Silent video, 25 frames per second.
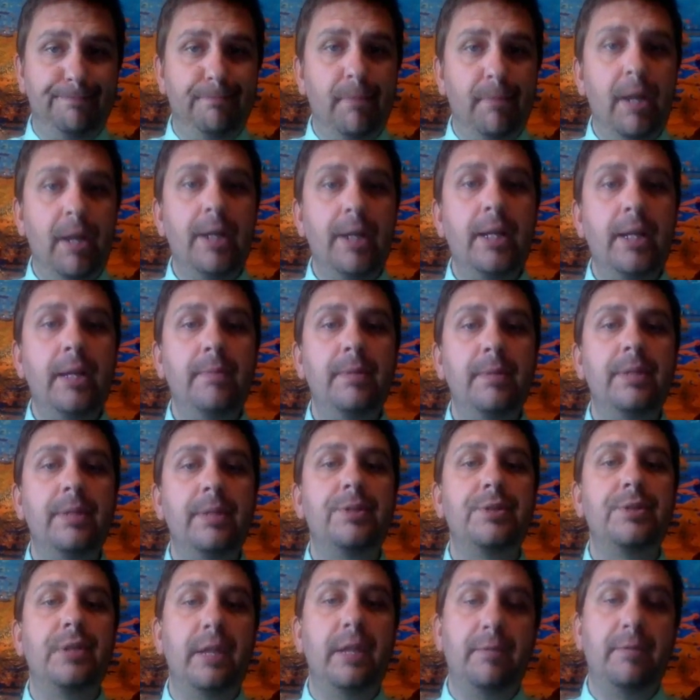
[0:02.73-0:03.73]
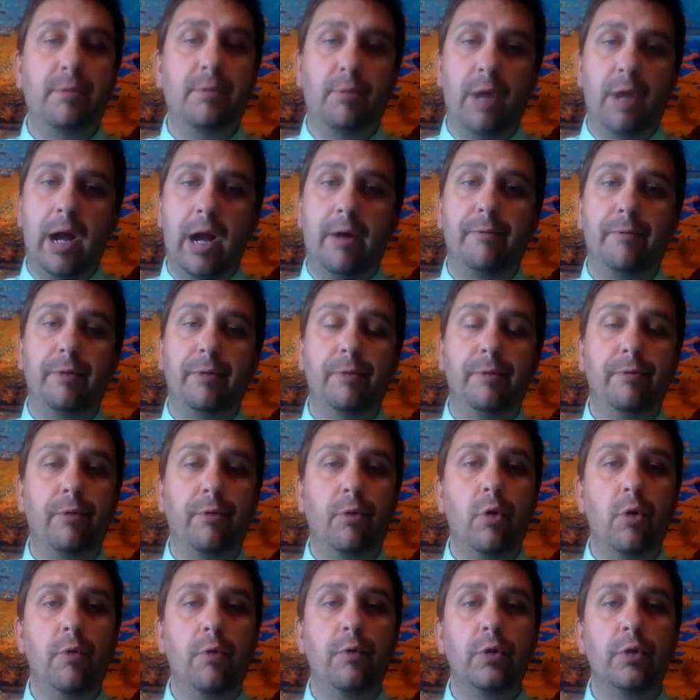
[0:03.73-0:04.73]
My name is David Ralph, and
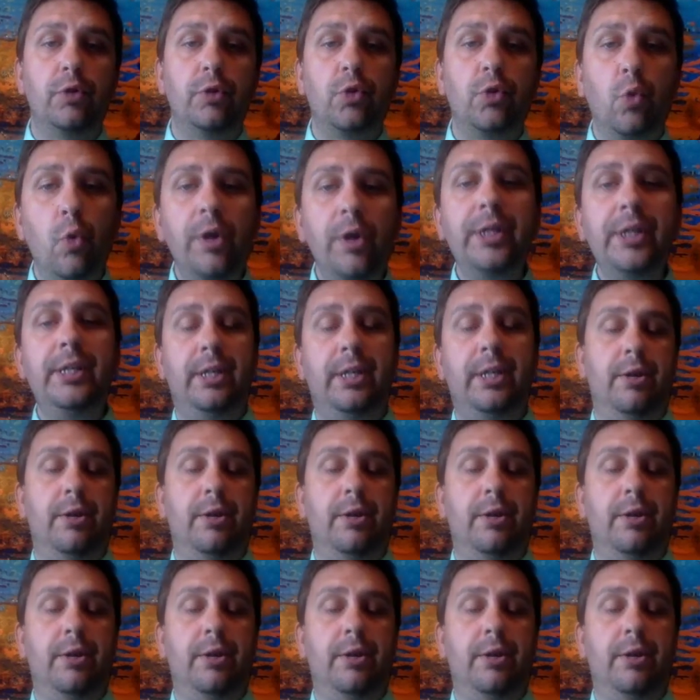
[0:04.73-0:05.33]
for over 20